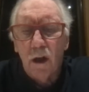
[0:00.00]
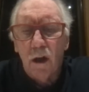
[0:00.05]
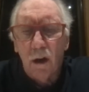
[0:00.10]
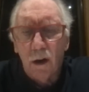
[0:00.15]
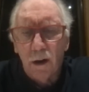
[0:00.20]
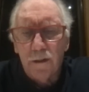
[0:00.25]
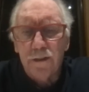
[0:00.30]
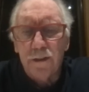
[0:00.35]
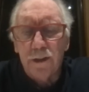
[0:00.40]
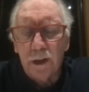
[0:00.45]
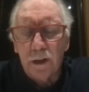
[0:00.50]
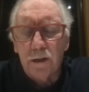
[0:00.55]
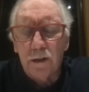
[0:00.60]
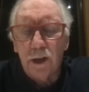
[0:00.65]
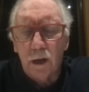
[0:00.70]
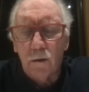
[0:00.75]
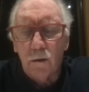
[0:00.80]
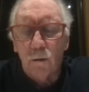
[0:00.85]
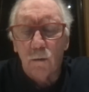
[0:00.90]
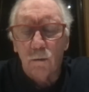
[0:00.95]
I think
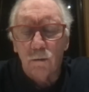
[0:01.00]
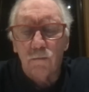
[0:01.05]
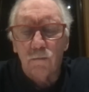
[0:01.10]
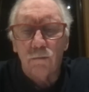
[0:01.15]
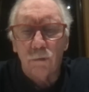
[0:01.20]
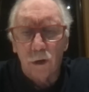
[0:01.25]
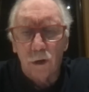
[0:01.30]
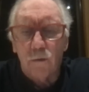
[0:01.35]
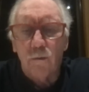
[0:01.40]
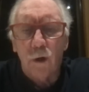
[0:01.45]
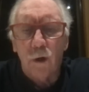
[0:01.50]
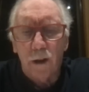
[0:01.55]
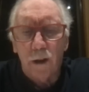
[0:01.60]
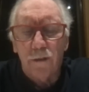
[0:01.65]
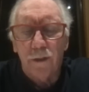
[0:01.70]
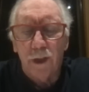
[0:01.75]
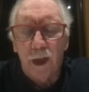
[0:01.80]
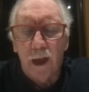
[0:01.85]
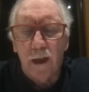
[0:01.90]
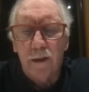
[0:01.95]
they'll regret
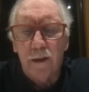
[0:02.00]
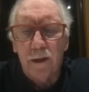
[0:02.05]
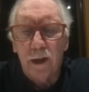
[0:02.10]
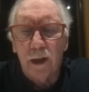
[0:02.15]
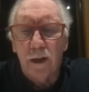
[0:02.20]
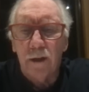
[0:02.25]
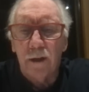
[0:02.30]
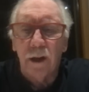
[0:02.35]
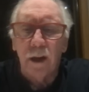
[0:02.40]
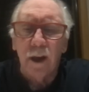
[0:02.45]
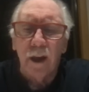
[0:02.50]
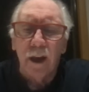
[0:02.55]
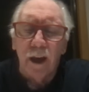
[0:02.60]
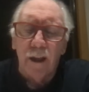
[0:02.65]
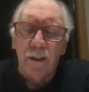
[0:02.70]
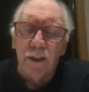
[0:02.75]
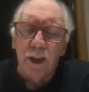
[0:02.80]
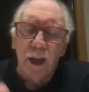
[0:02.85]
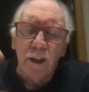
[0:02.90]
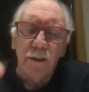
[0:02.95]
that. And
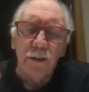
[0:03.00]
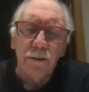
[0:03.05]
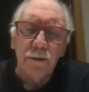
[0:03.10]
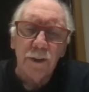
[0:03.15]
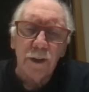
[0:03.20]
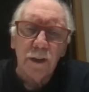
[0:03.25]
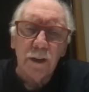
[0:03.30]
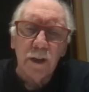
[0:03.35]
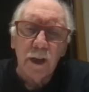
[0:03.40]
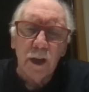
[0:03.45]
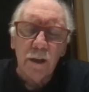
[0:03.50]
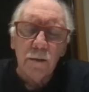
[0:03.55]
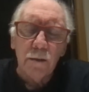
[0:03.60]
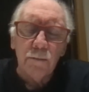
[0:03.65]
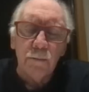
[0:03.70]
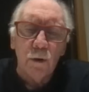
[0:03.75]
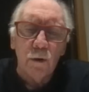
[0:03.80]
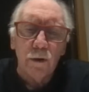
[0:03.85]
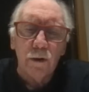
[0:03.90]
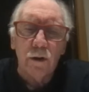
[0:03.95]
the other thing, the other
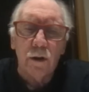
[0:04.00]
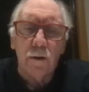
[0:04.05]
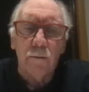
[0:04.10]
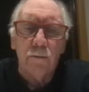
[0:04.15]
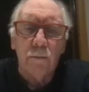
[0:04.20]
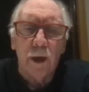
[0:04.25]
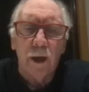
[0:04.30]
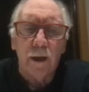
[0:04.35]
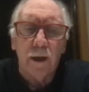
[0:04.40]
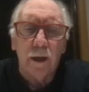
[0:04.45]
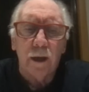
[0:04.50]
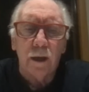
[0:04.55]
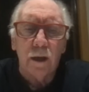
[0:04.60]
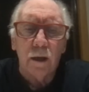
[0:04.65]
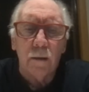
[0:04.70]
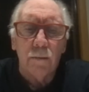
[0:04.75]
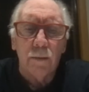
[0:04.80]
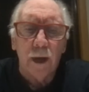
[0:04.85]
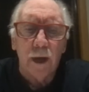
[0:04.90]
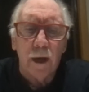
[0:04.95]
point I'd make
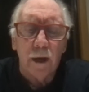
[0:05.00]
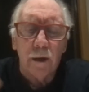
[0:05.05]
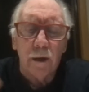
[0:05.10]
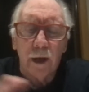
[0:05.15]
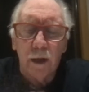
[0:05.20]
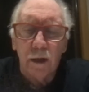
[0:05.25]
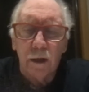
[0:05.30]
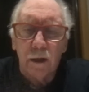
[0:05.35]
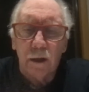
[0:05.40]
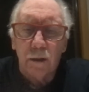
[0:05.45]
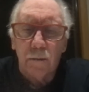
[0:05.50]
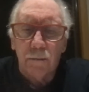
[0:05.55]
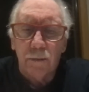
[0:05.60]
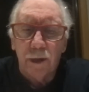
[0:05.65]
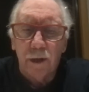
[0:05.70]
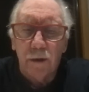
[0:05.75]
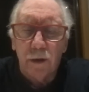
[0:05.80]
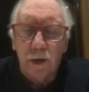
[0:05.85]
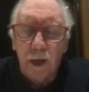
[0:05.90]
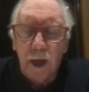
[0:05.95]
about
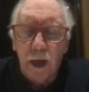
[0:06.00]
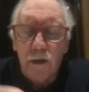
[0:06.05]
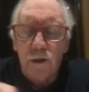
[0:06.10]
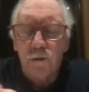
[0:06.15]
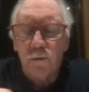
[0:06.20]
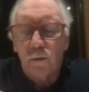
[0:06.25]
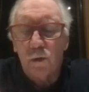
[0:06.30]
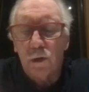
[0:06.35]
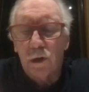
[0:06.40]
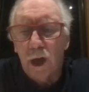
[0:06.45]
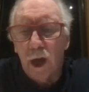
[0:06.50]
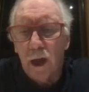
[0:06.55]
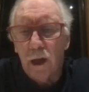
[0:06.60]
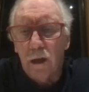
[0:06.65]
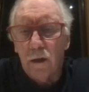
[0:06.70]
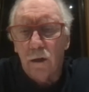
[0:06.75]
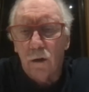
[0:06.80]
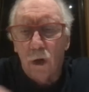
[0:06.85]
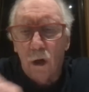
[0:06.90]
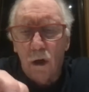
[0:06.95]
comparing Ashwin
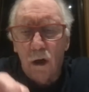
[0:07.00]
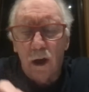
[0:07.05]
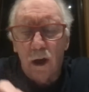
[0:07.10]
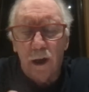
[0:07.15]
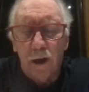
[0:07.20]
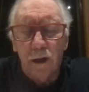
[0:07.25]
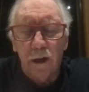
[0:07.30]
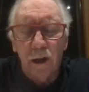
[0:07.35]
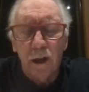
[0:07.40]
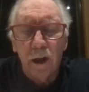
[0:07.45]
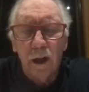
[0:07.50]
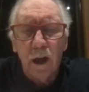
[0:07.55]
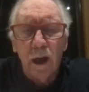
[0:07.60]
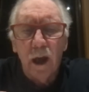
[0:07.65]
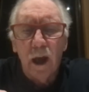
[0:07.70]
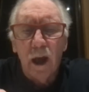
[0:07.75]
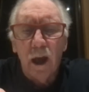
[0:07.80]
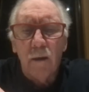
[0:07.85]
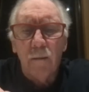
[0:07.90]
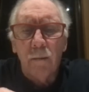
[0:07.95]
and Lyon,
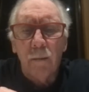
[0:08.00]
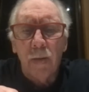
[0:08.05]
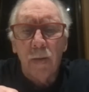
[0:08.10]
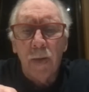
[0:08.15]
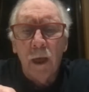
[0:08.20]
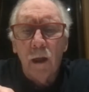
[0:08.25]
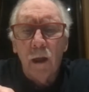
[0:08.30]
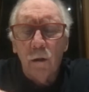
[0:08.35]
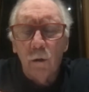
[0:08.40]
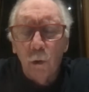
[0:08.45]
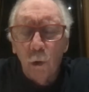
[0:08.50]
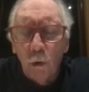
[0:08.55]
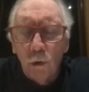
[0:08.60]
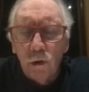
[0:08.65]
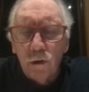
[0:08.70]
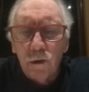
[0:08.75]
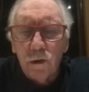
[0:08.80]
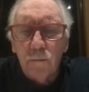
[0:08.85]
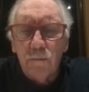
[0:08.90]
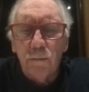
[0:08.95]
um,
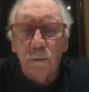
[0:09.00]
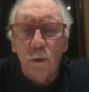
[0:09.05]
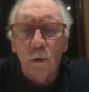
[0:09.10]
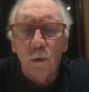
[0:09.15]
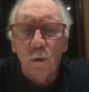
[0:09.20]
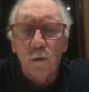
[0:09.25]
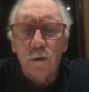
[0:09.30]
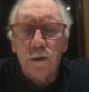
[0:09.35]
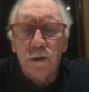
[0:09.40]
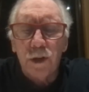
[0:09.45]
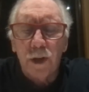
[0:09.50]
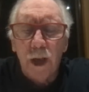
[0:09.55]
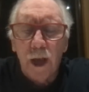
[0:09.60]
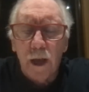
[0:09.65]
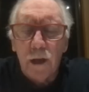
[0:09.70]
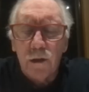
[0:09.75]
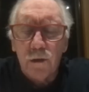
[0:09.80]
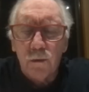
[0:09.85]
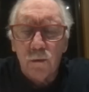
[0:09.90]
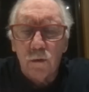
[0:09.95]
look at the balls that
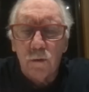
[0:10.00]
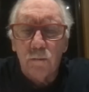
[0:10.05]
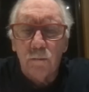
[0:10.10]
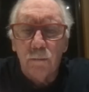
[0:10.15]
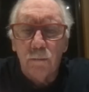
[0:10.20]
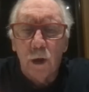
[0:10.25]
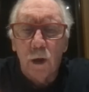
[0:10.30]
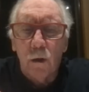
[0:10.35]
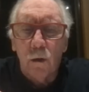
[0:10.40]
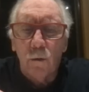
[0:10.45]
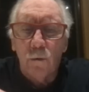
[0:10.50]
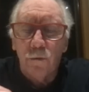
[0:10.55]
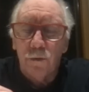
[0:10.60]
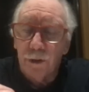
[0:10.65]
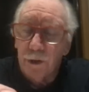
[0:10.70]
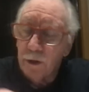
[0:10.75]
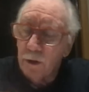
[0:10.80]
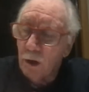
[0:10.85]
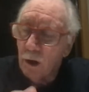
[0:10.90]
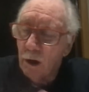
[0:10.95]
Ashwin bowled
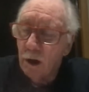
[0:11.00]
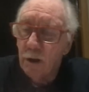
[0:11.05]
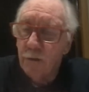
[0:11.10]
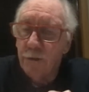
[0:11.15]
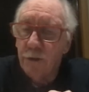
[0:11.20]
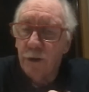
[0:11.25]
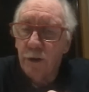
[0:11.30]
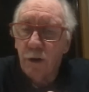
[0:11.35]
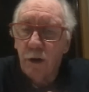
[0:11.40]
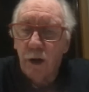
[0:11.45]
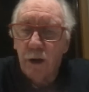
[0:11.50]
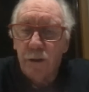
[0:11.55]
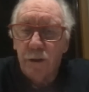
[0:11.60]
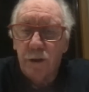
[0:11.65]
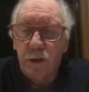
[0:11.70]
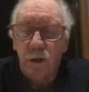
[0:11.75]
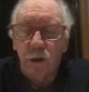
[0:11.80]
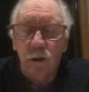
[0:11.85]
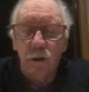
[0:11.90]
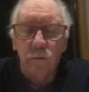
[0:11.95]
that, that either
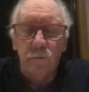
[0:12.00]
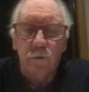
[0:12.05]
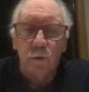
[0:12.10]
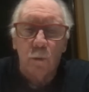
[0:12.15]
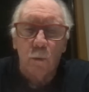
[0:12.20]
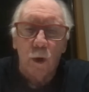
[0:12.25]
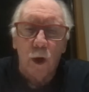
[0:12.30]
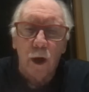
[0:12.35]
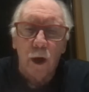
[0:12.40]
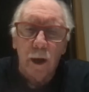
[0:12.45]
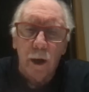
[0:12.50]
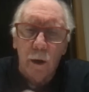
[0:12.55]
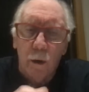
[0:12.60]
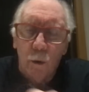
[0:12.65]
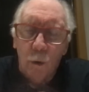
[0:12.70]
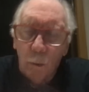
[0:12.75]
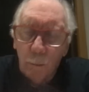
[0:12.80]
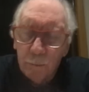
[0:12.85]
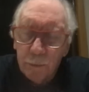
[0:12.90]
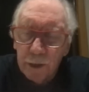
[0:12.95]
curved away
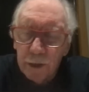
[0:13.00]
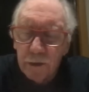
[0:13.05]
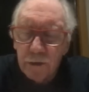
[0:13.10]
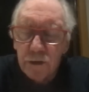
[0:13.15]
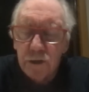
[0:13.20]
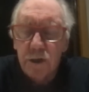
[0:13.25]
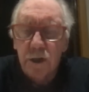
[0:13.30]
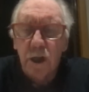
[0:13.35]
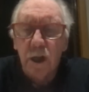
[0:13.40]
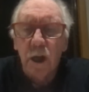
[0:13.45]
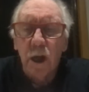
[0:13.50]
or pitched